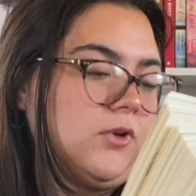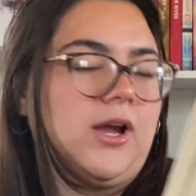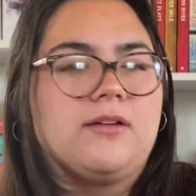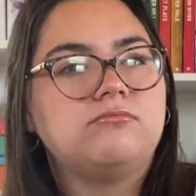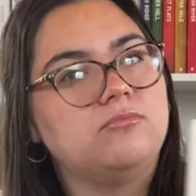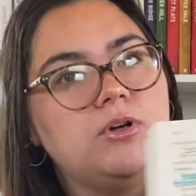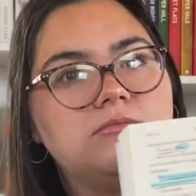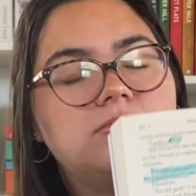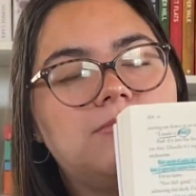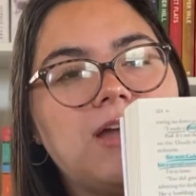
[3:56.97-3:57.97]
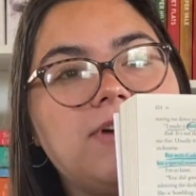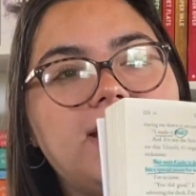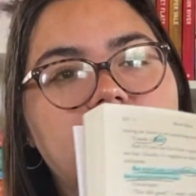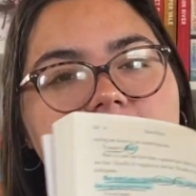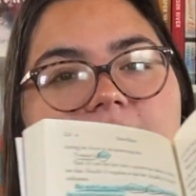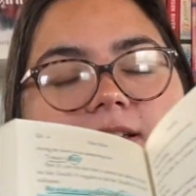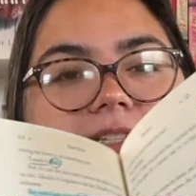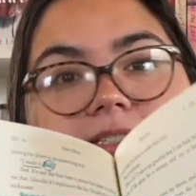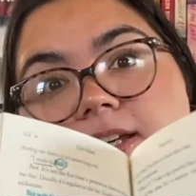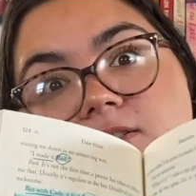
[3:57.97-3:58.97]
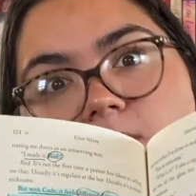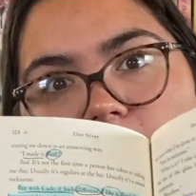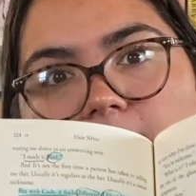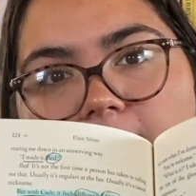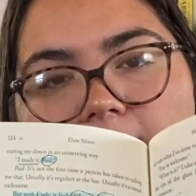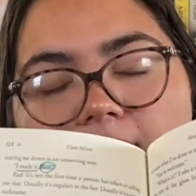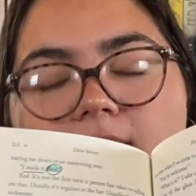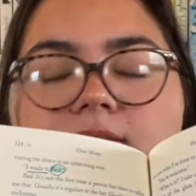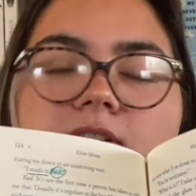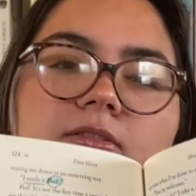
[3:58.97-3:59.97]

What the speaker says: okay, well, my writing on the side says he's so hot I can't, so